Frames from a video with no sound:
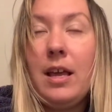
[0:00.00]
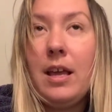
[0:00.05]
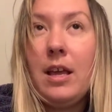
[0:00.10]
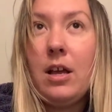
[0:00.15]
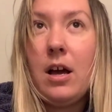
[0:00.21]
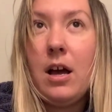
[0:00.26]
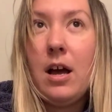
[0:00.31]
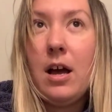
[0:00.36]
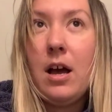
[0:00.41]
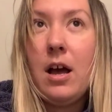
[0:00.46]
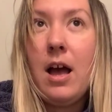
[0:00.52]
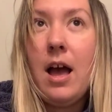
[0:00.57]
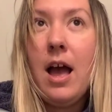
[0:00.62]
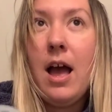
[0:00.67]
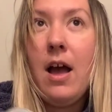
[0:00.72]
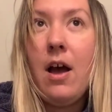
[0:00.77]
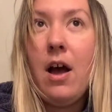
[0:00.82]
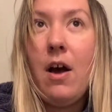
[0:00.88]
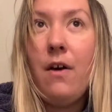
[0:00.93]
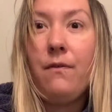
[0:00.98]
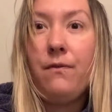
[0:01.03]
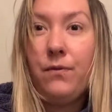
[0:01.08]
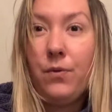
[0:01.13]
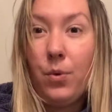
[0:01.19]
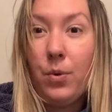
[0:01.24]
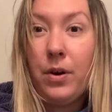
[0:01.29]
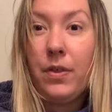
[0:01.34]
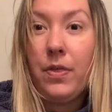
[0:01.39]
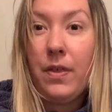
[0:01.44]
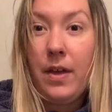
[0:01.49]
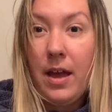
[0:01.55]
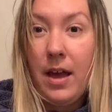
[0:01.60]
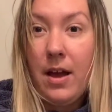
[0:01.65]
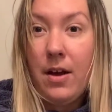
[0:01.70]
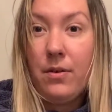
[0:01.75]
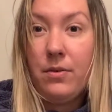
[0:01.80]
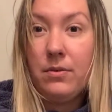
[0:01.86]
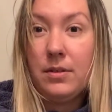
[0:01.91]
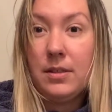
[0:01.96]
a 1/4
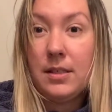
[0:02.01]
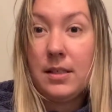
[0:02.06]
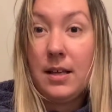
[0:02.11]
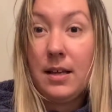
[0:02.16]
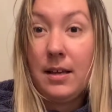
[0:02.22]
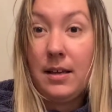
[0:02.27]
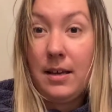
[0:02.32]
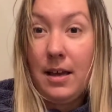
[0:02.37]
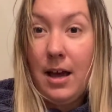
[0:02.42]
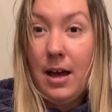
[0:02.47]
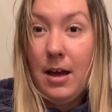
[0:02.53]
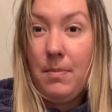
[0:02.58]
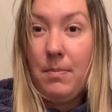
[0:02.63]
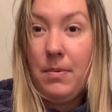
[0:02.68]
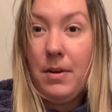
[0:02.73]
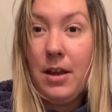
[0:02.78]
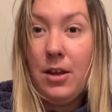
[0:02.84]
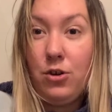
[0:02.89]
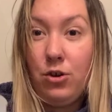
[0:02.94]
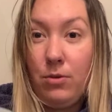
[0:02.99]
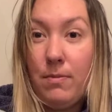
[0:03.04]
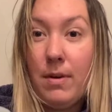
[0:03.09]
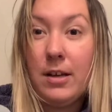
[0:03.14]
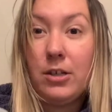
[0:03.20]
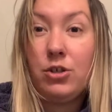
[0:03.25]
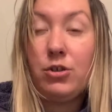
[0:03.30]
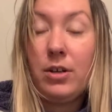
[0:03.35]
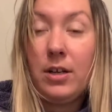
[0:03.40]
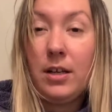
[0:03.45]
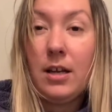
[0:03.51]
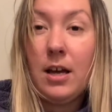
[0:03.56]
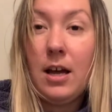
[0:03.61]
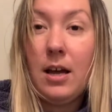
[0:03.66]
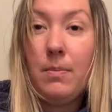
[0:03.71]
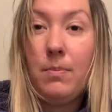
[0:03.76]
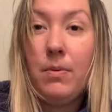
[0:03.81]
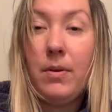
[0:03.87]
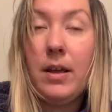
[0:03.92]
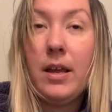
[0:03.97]
ounce cup in your measuring
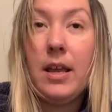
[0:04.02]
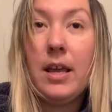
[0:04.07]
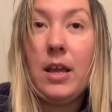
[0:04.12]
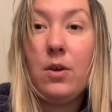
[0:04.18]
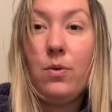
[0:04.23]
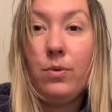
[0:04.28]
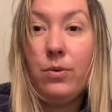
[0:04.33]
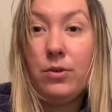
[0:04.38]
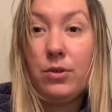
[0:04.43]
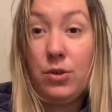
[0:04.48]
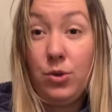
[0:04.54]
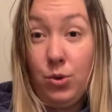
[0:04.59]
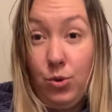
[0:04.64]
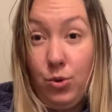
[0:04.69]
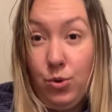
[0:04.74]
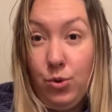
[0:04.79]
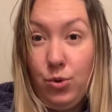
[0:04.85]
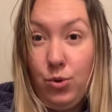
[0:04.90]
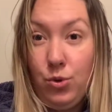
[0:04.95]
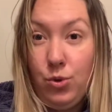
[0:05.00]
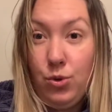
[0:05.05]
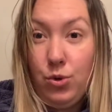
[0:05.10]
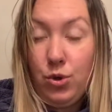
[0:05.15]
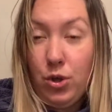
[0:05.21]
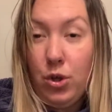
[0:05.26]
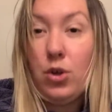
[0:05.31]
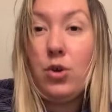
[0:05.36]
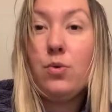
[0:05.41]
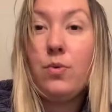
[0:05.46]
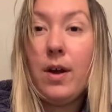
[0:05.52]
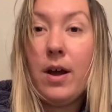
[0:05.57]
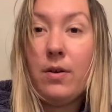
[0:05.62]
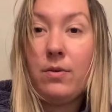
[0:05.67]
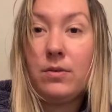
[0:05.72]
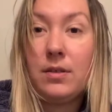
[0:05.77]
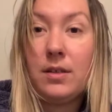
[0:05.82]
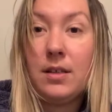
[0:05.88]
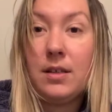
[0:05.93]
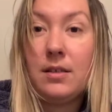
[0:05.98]
cup equals 2
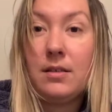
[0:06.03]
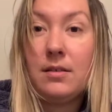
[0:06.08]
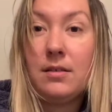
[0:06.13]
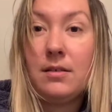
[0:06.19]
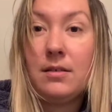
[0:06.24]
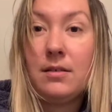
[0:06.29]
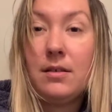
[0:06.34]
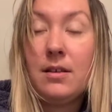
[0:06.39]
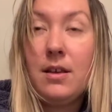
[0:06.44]
ounces.